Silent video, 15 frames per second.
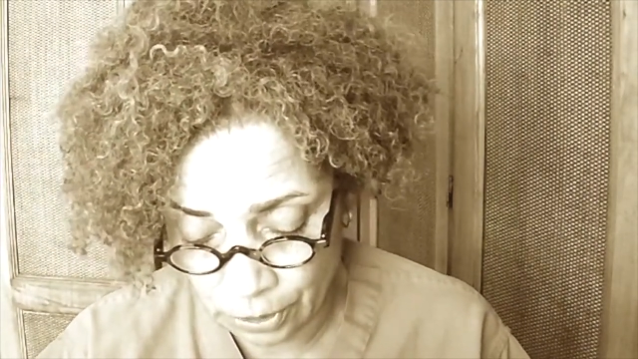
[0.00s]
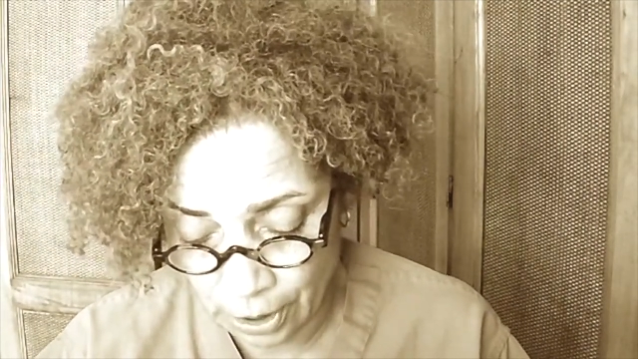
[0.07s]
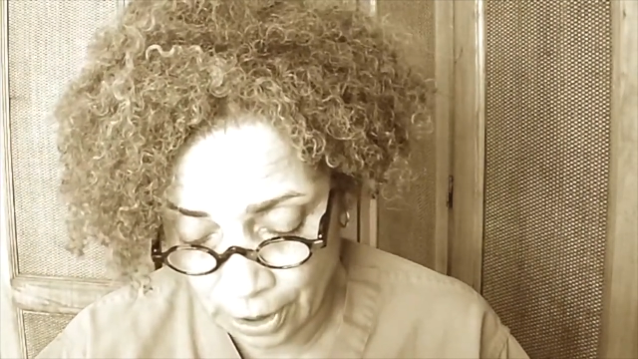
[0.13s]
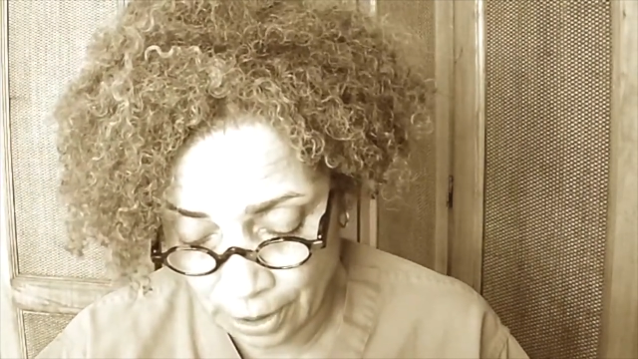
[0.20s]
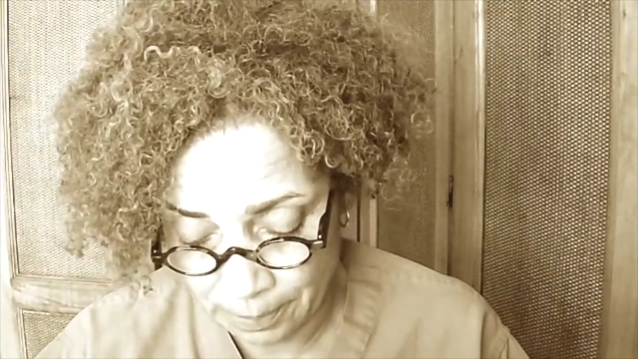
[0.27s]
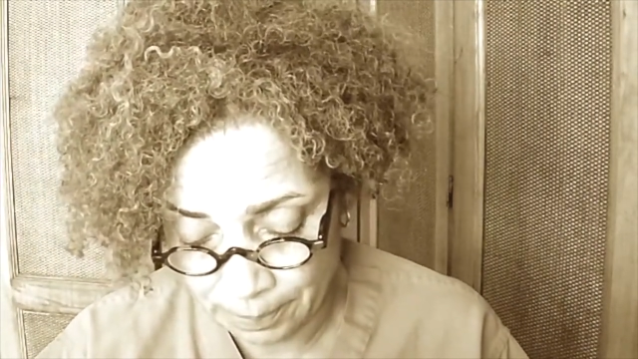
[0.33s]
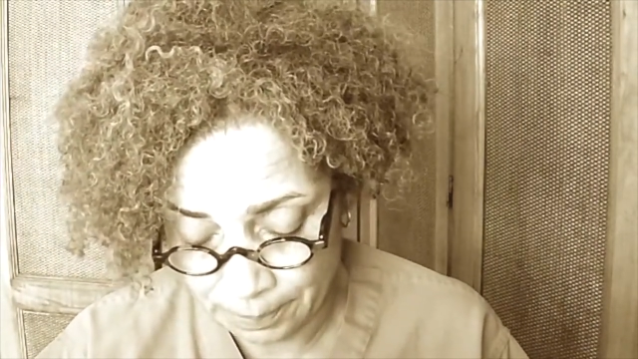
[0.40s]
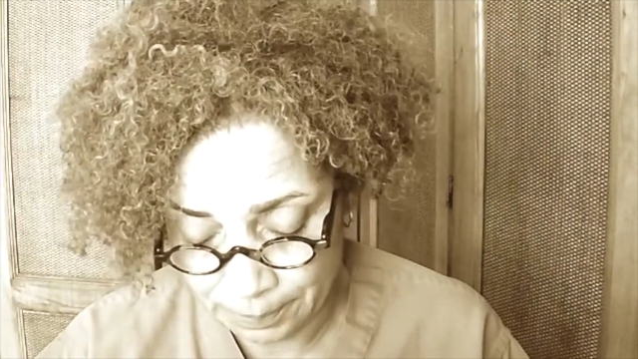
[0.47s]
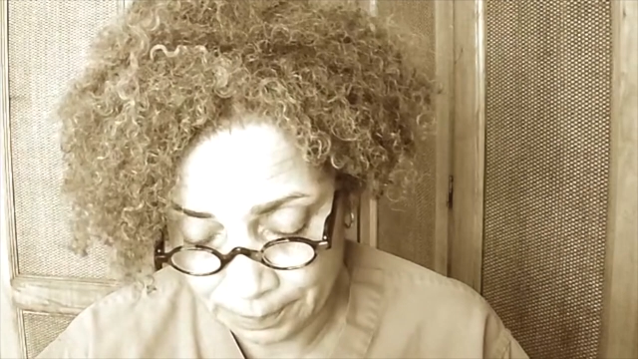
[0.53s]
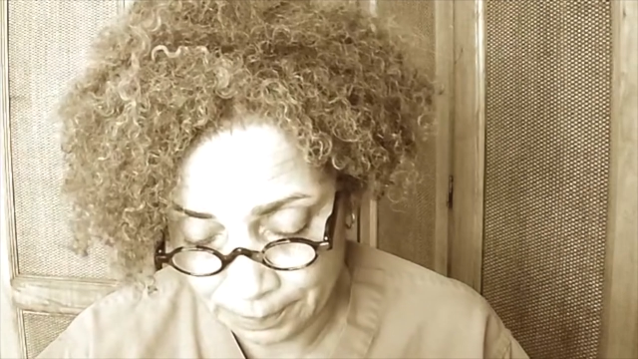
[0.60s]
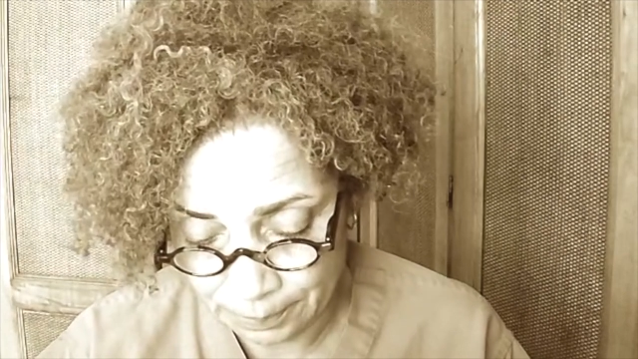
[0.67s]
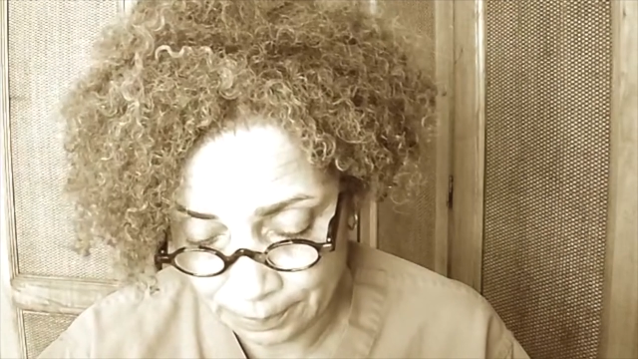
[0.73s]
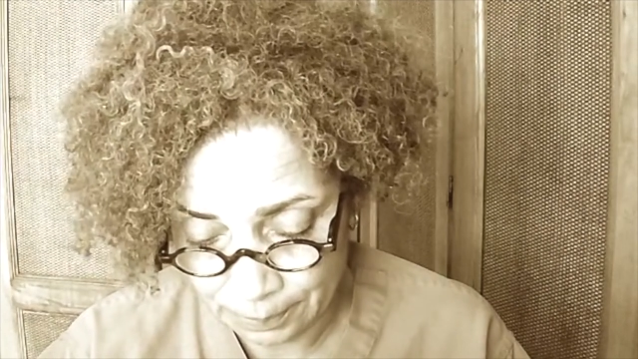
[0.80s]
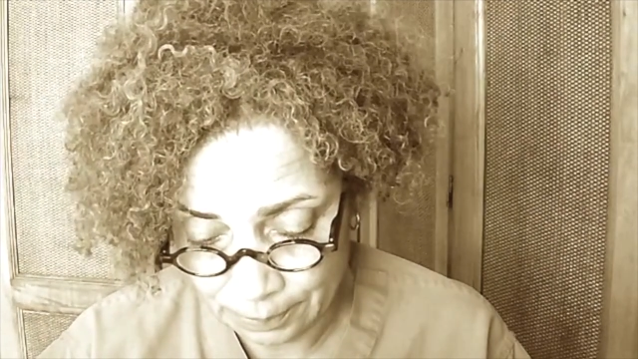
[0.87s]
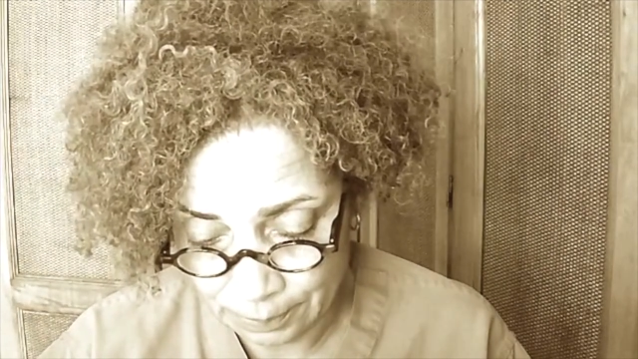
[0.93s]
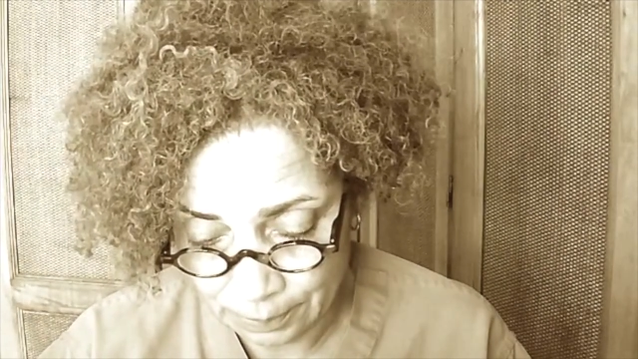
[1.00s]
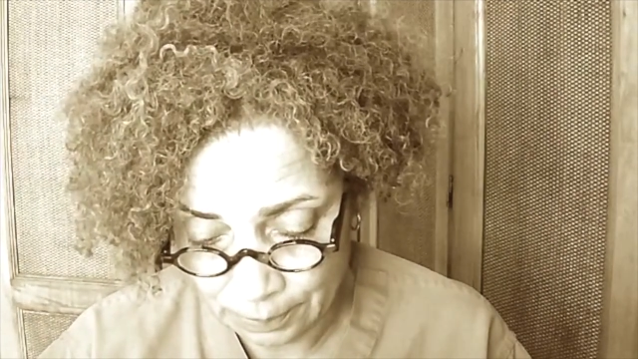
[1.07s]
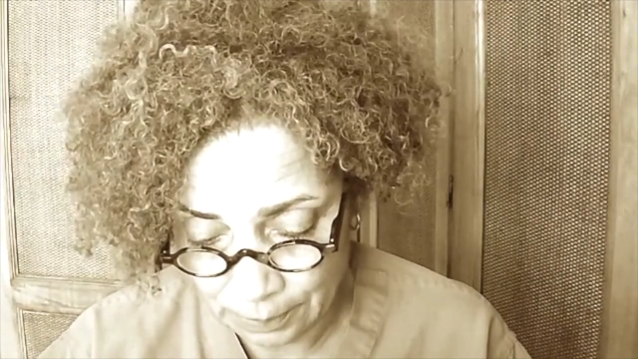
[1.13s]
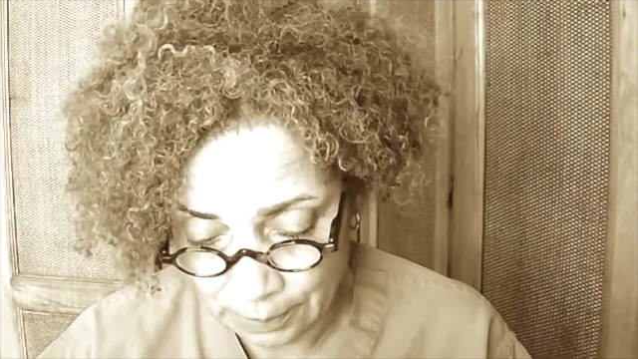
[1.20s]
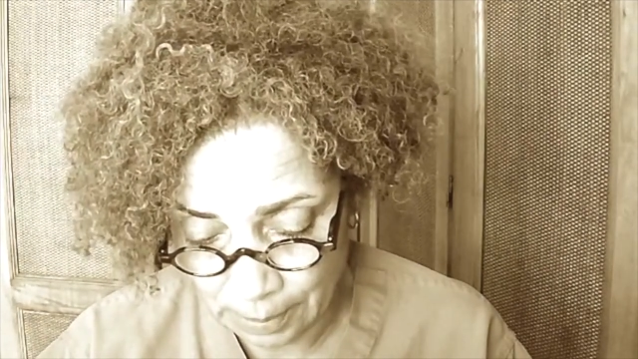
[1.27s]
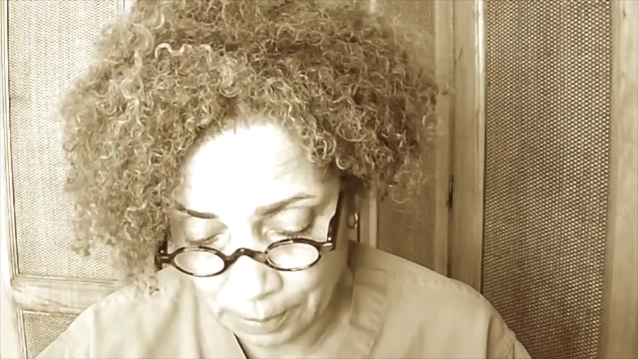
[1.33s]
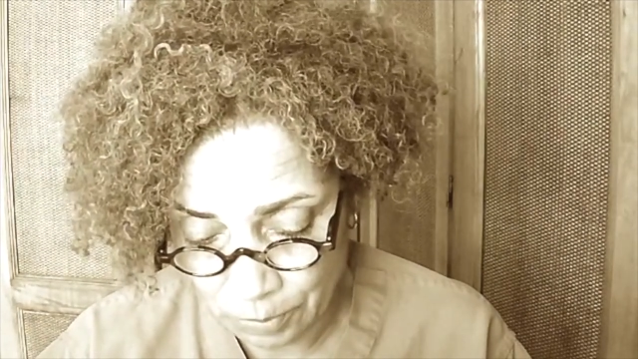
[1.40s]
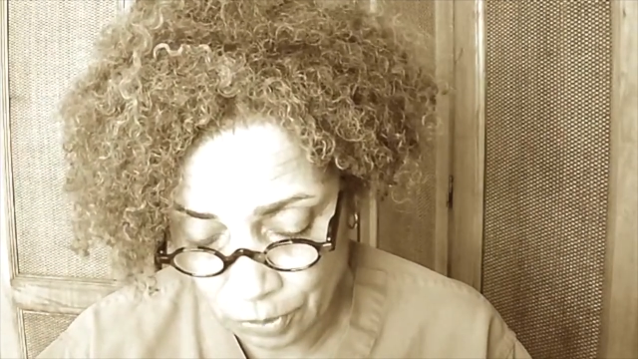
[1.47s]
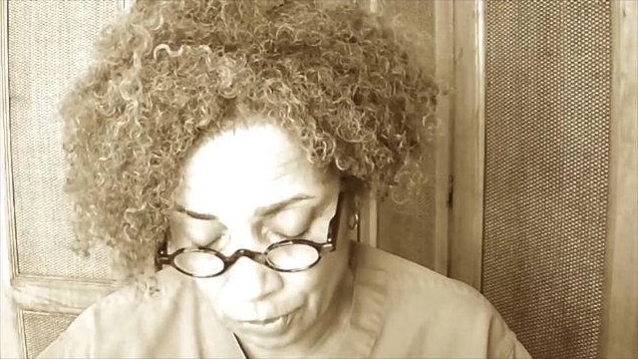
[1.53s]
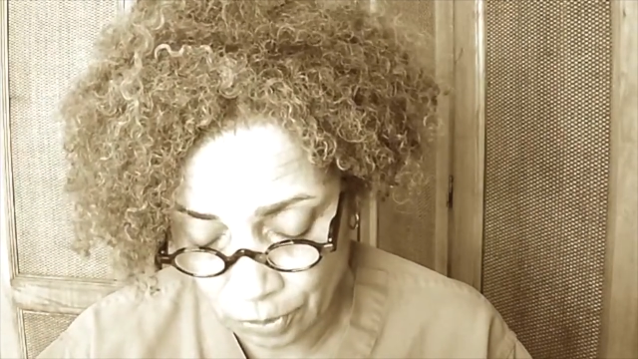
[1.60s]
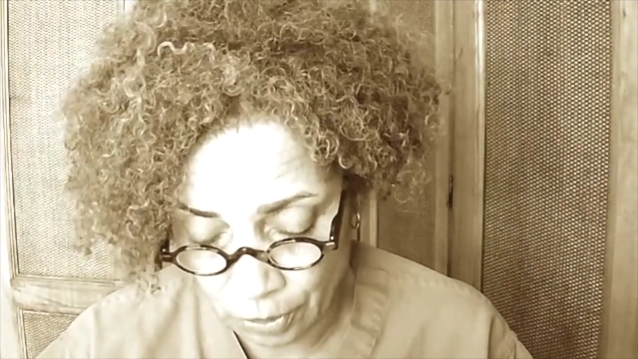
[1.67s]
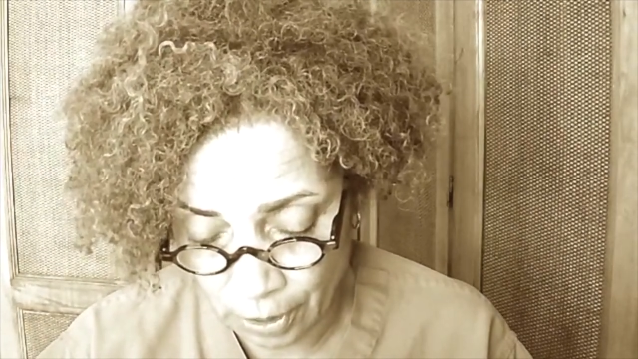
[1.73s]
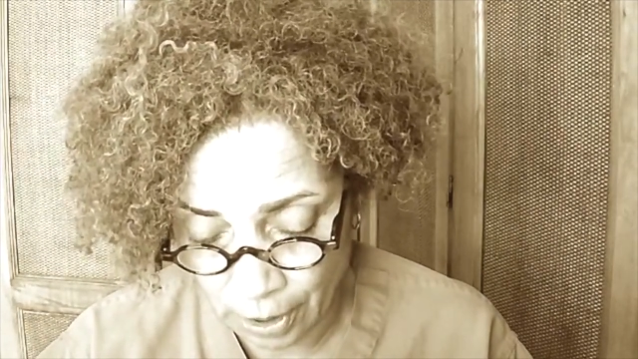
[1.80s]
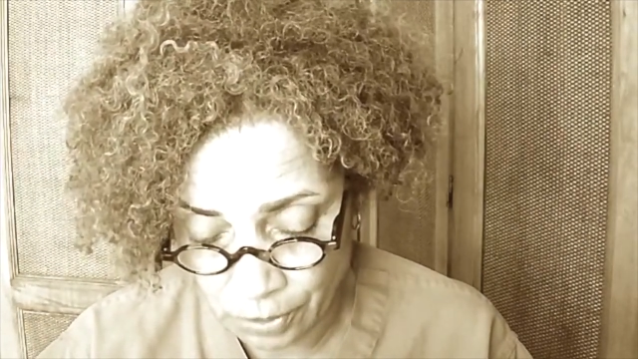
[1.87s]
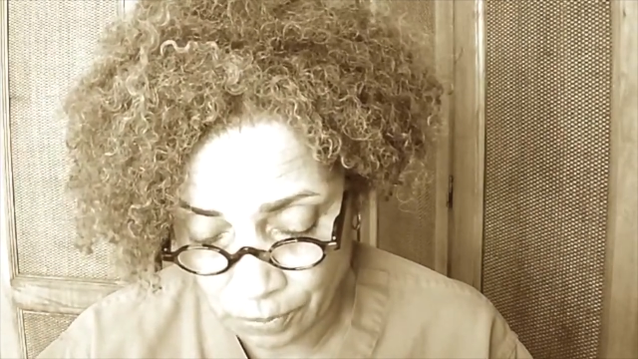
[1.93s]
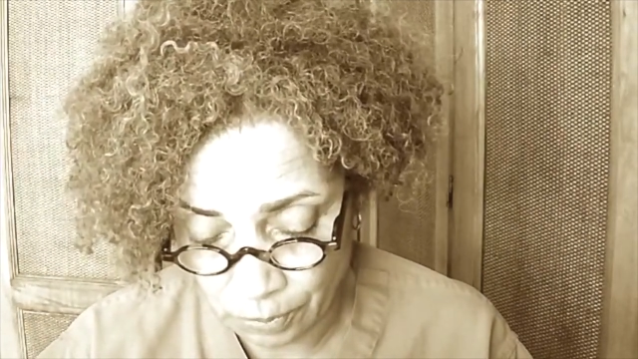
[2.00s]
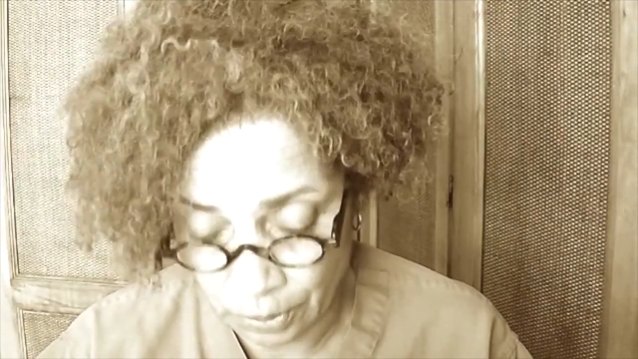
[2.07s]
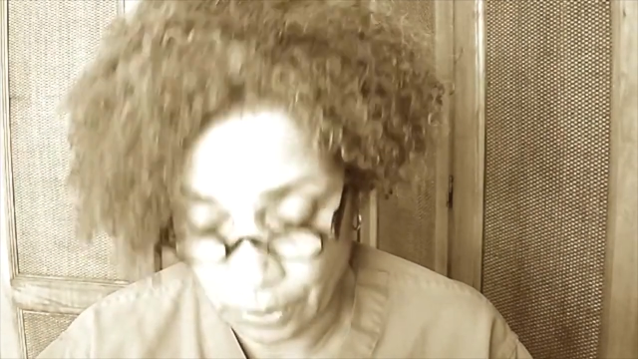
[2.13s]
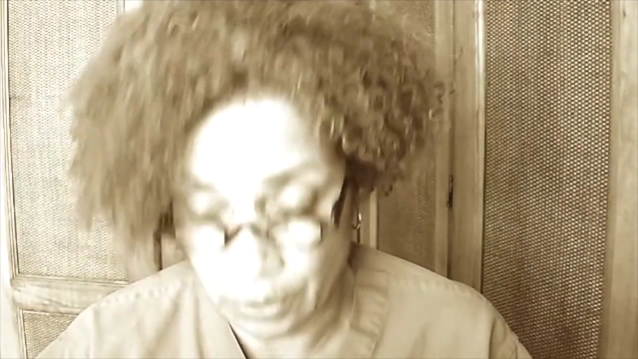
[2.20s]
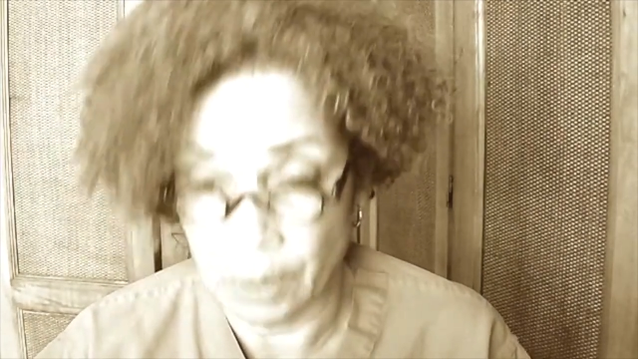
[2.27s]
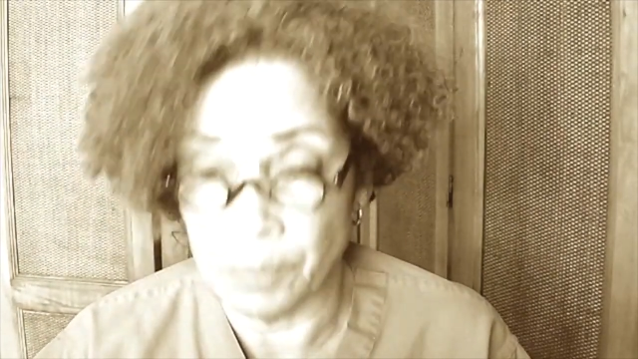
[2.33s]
I'm sure you guys will learn.